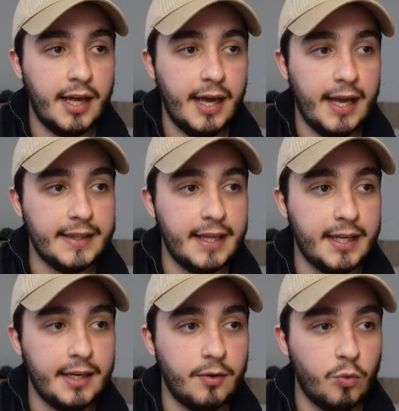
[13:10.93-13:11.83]
And
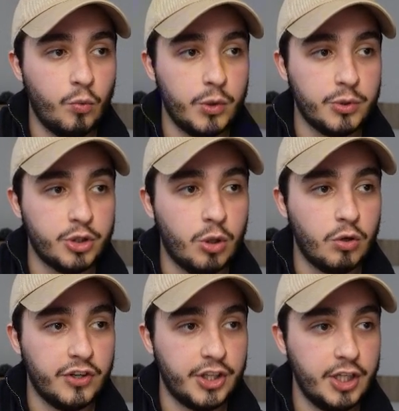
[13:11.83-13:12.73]
then we would go
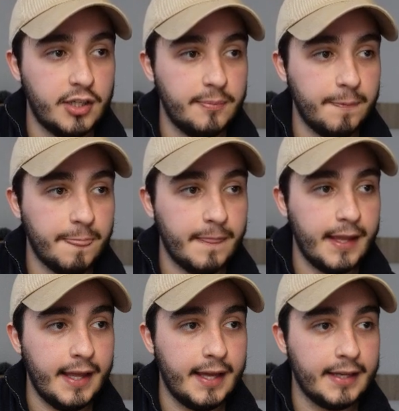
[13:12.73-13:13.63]
over here
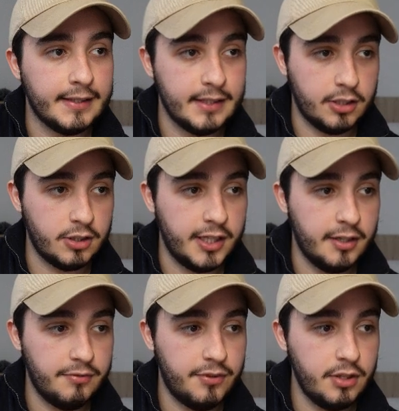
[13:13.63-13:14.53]
and click on
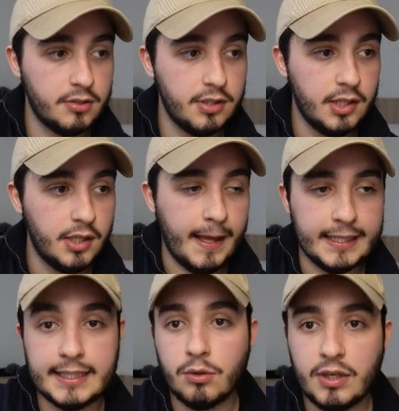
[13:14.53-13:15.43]
edit field.
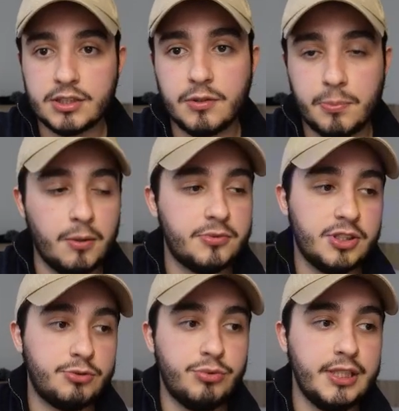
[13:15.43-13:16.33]
And then the rest of the prompt
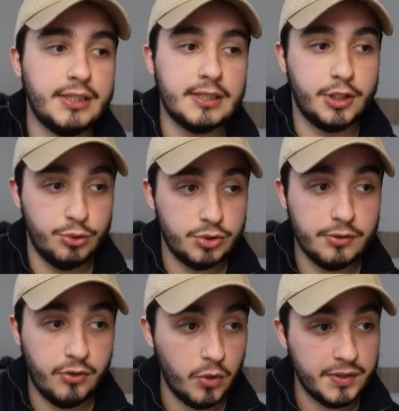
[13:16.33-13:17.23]
just reads like, use
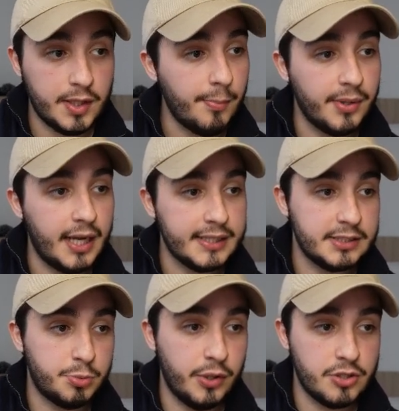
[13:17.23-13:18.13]
the following template as
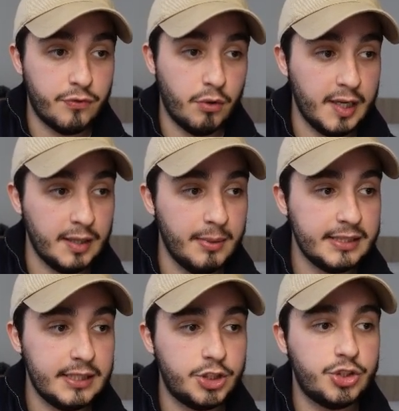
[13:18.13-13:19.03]
inspiration for writing the
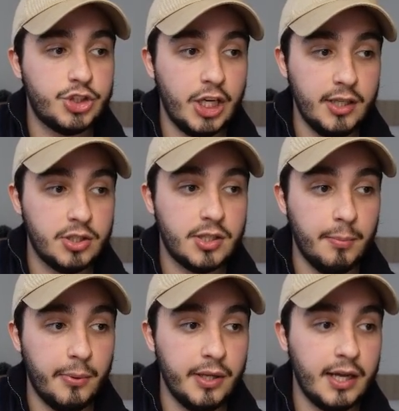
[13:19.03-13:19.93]
message, change the
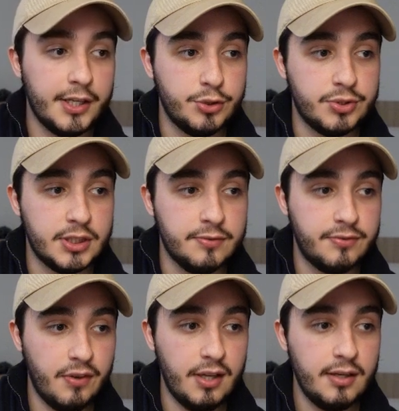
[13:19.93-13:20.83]
template as you see
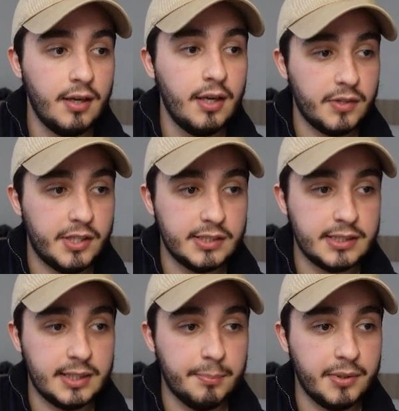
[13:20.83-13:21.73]
fit. Here's
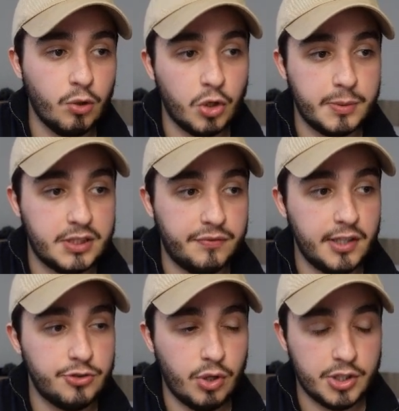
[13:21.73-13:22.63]
the template or specific
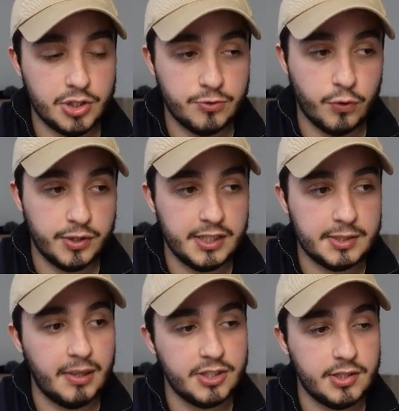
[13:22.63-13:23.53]
instructions for
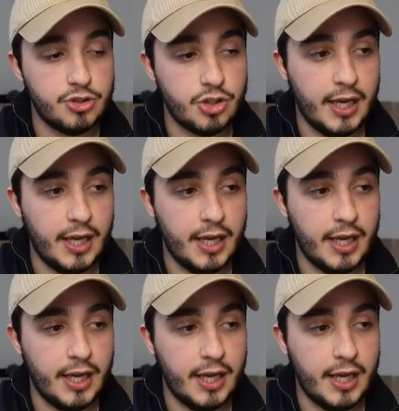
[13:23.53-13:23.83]
this message.